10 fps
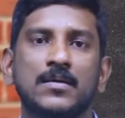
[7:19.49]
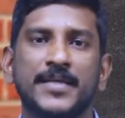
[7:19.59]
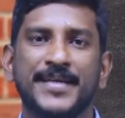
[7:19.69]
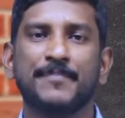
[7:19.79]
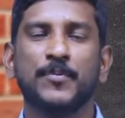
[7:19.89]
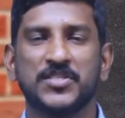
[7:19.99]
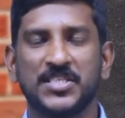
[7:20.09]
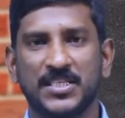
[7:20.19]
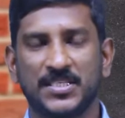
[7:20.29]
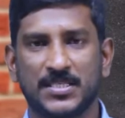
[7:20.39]
the
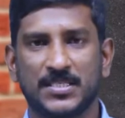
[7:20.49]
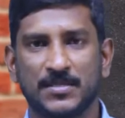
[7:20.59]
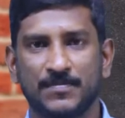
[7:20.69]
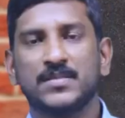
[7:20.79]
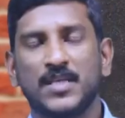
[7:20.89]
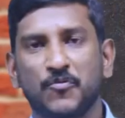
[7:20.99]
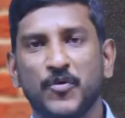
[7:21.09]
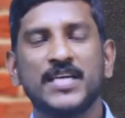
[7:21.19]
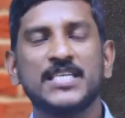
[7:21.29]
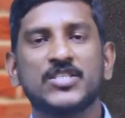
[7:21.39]
depositors? The
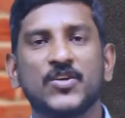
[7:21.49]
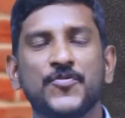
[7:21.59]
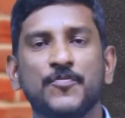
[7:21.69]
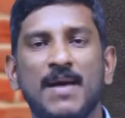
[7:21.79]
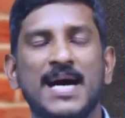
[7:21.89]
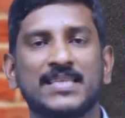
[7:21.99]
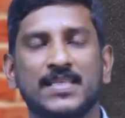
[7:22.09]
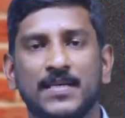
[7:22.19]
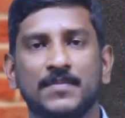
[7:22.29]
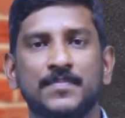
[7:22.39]
words of
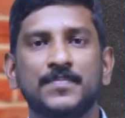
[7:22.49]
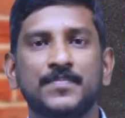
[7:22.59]
Martha,